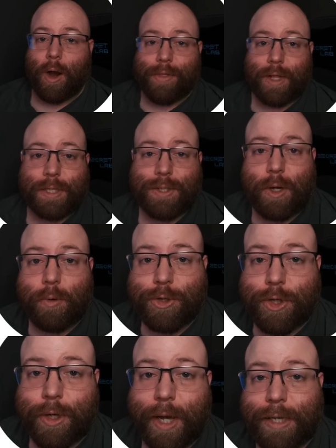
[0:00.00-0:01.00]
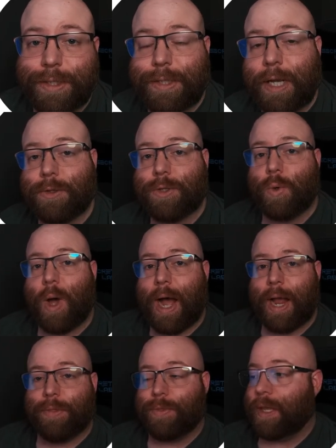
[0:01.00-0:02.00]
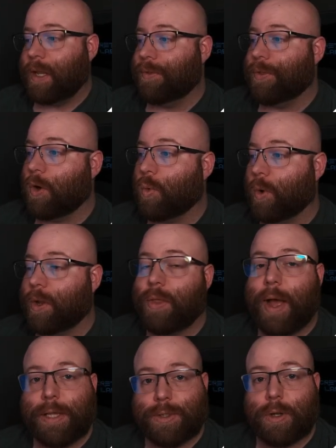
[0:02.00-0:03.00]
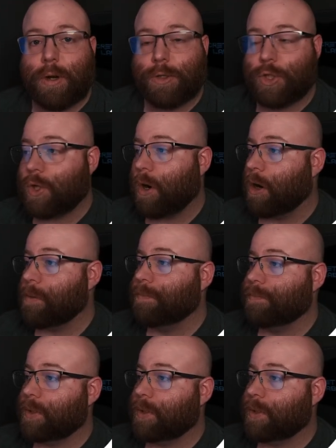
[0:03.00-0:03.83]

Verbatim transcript: and the last thing I want to show you guys is how to hide the grid lines on our chart.